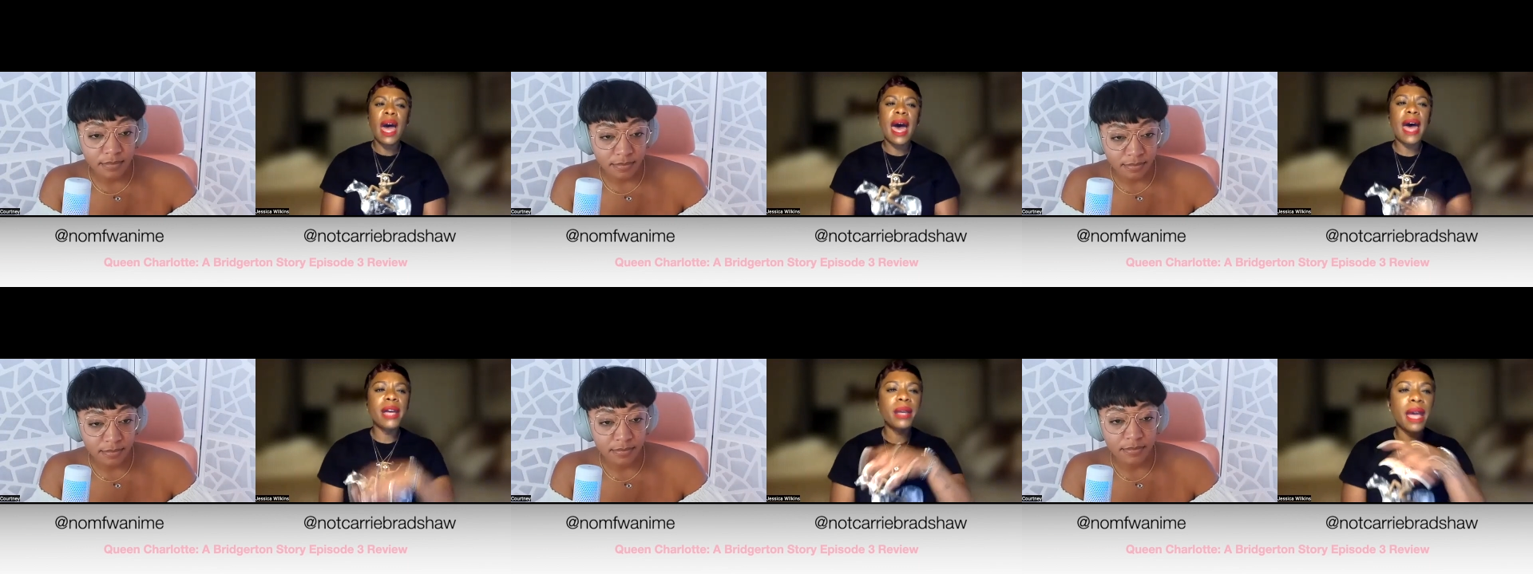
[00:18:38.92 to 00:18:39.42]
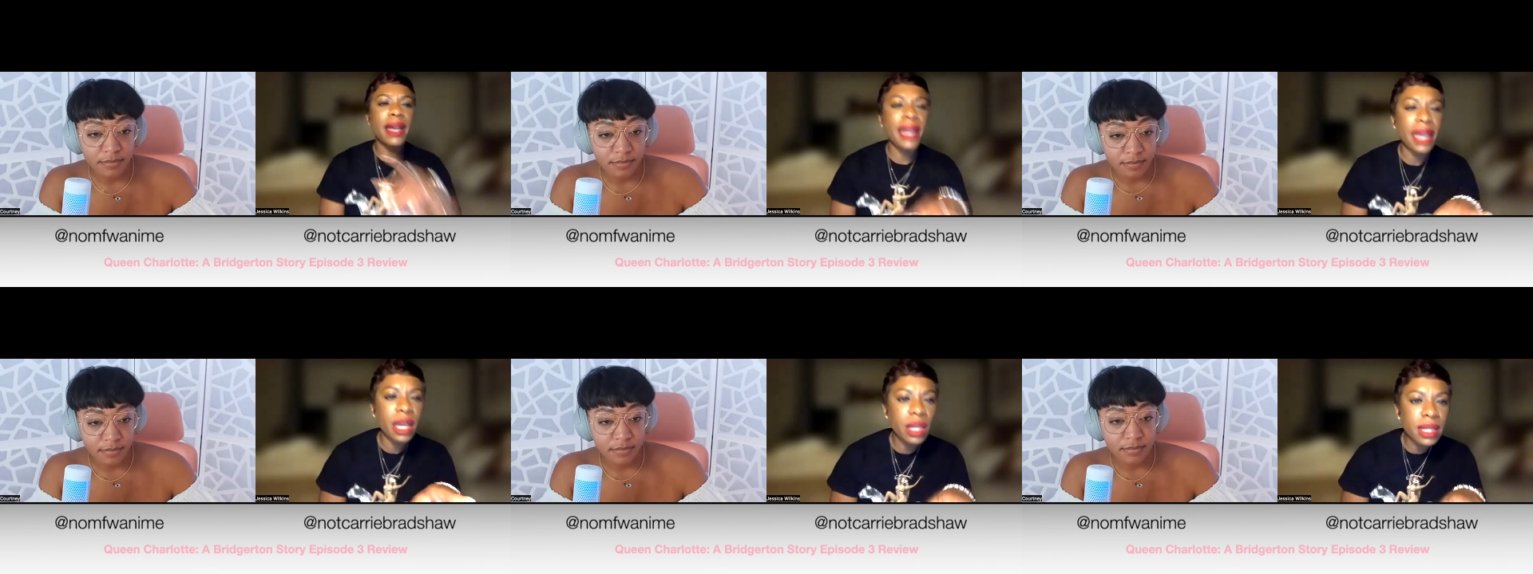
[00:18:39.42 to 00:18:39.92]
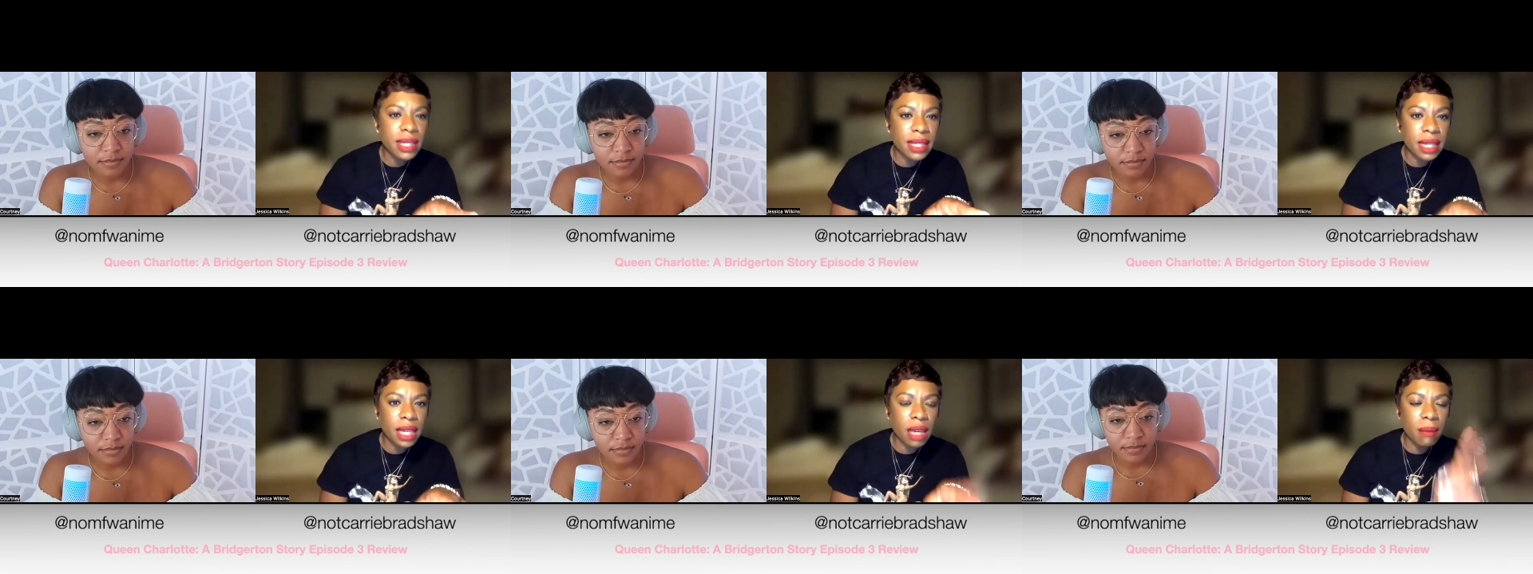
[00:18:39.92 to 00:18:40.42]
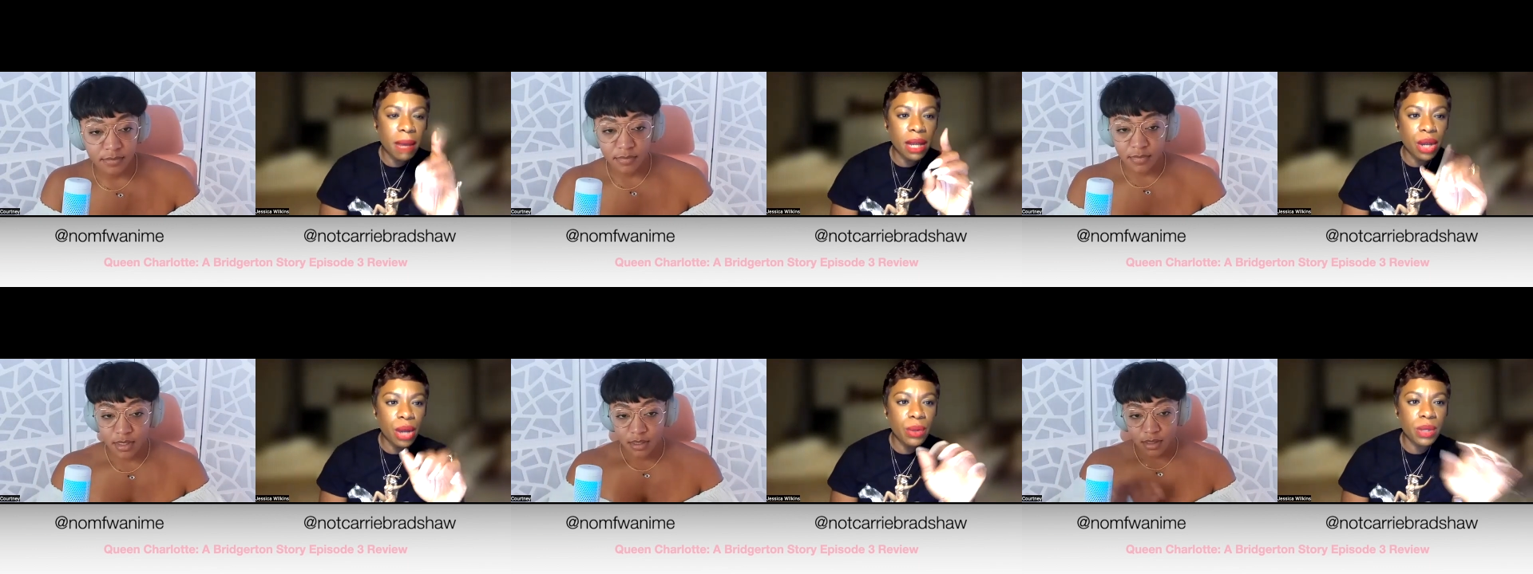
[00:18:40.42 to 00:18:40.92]
Speaker 1: I, I can't see in my
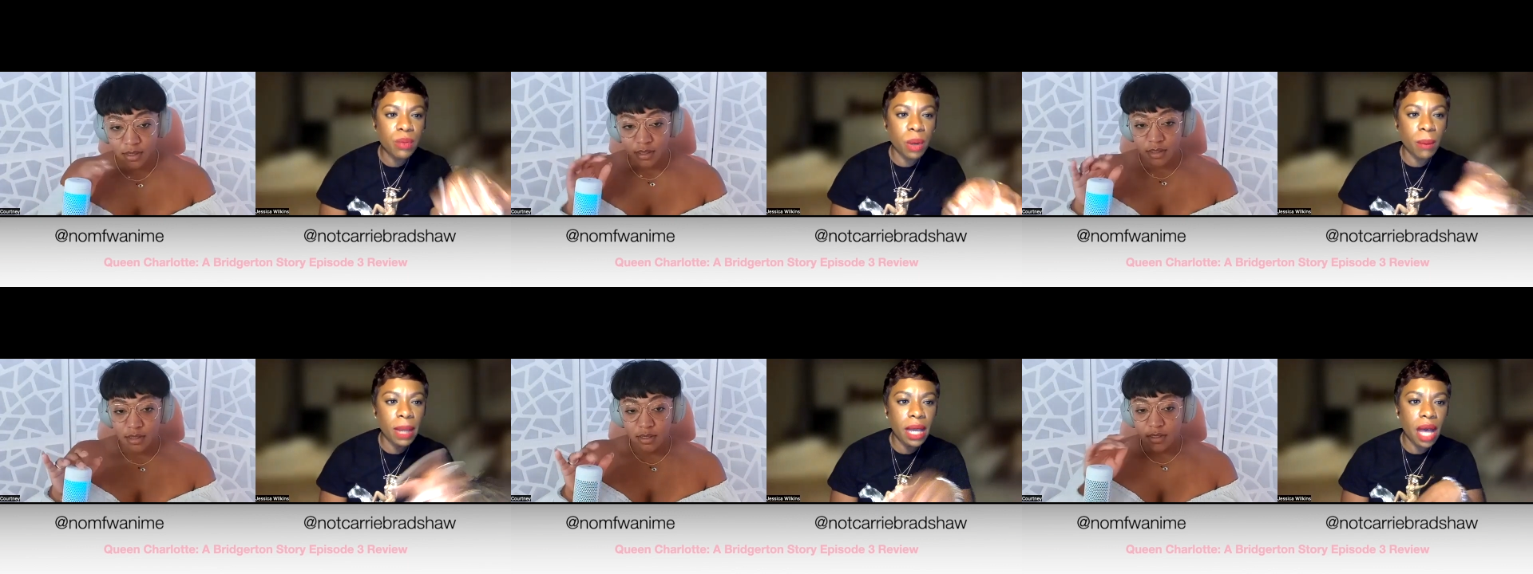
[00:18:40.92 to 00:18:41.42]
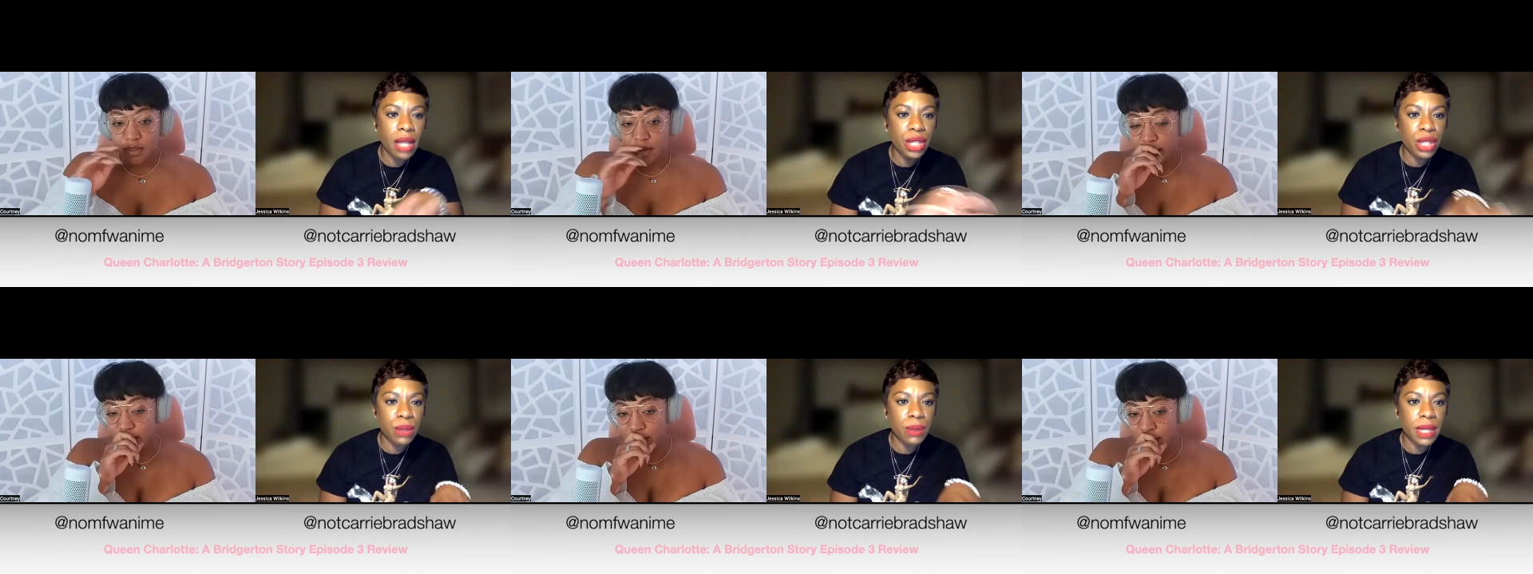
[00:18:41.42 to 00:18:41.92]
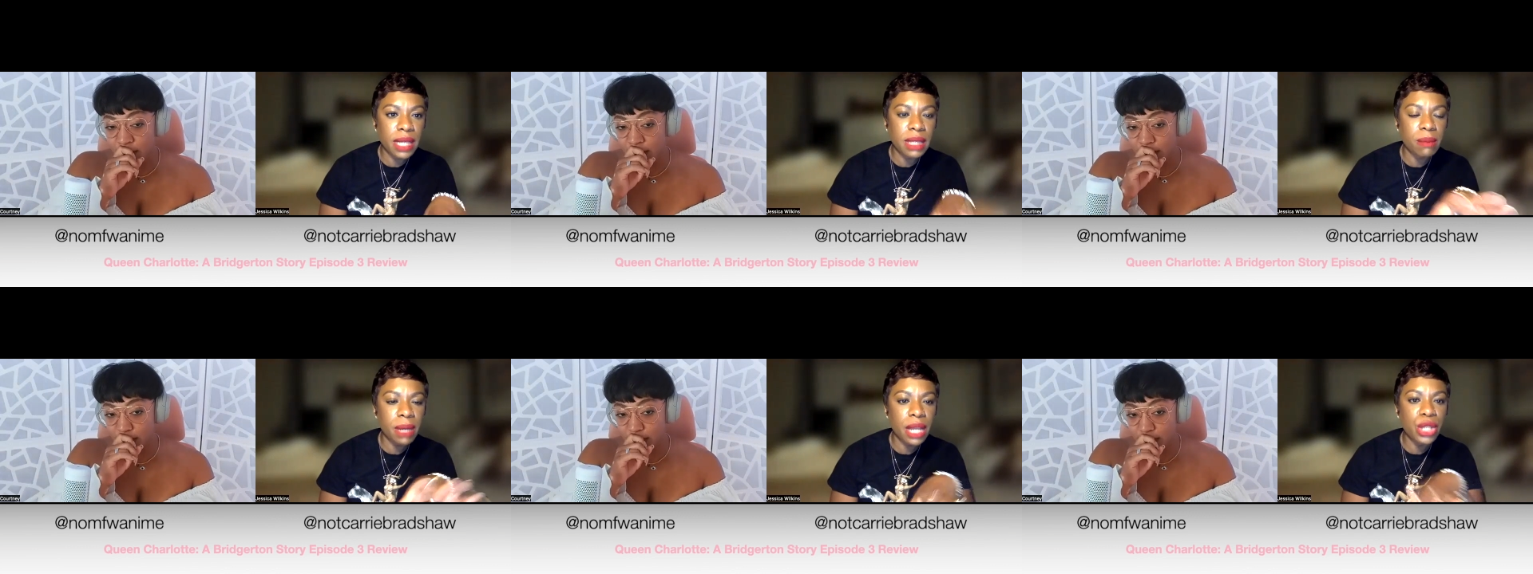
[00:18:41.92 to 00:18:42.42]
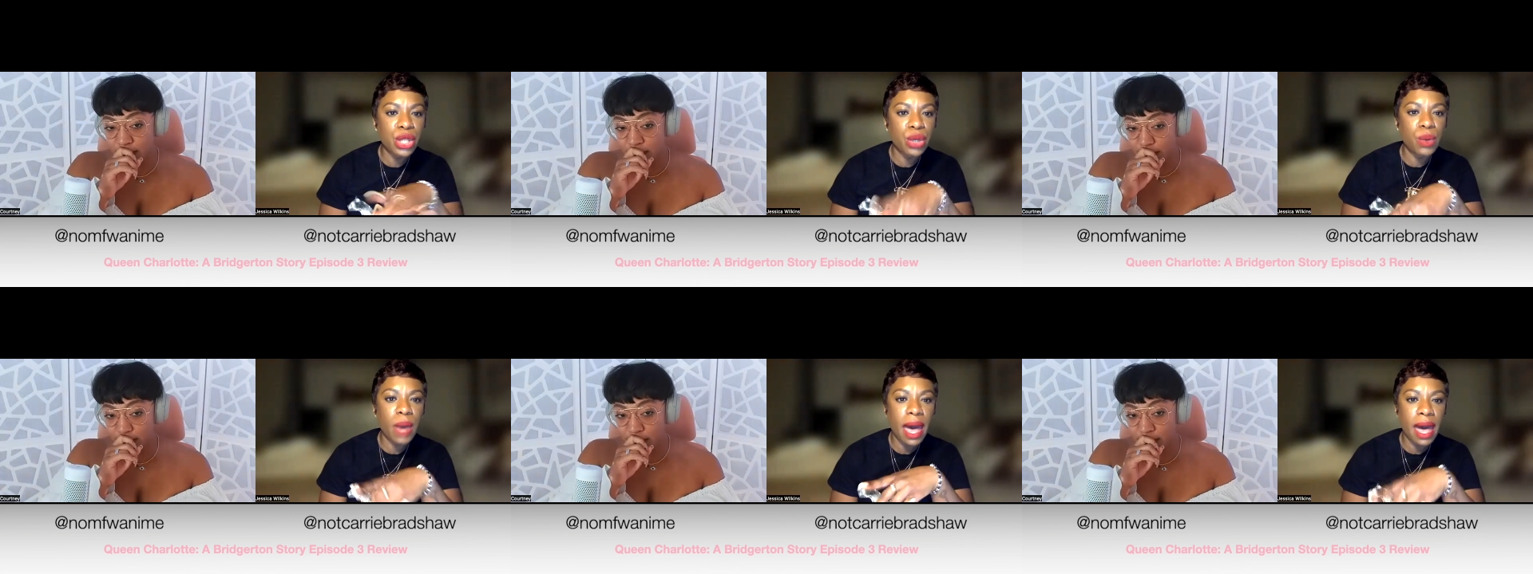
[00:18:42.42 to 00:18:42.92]
notes where we got to this, but I
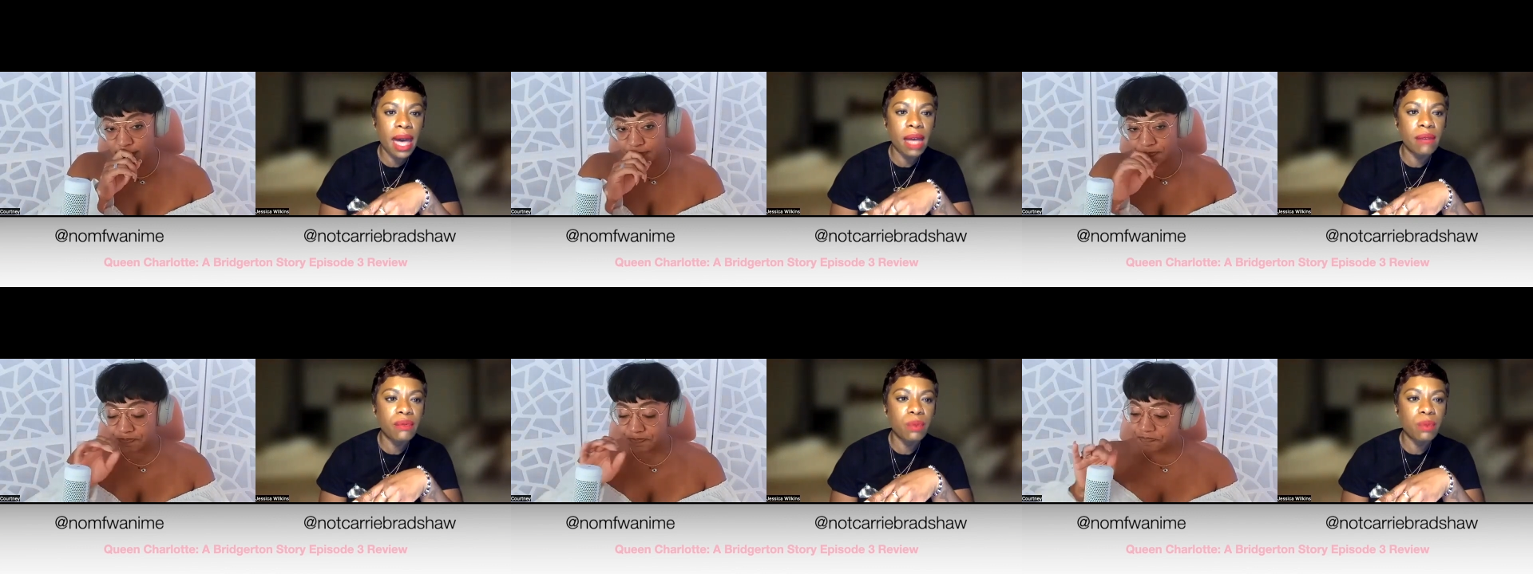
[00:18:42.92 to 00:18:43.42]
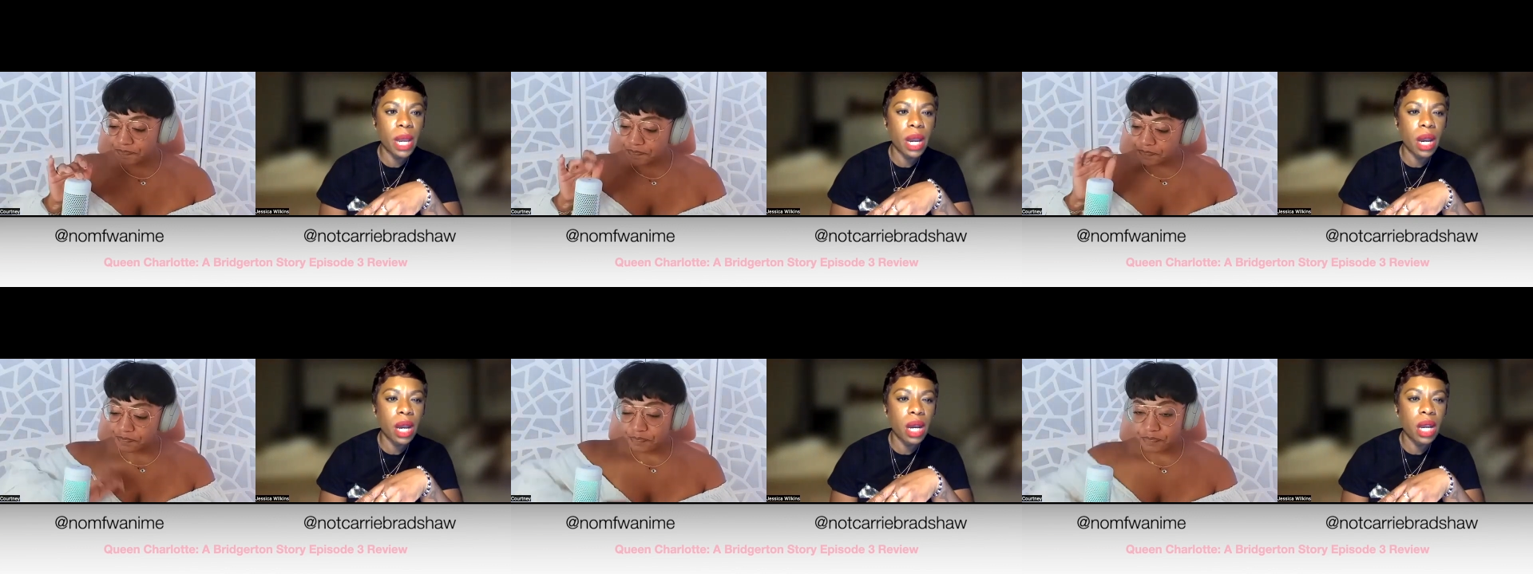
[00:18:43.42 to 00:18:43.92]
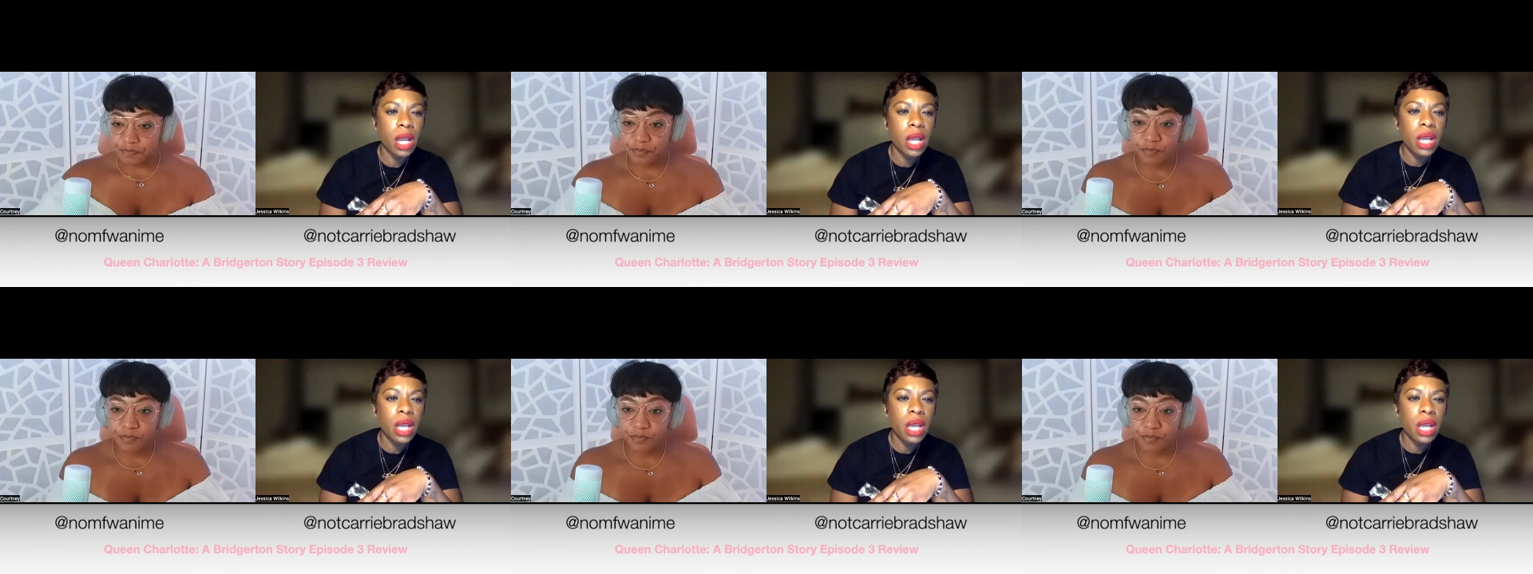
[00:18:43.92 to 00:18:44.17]
do have where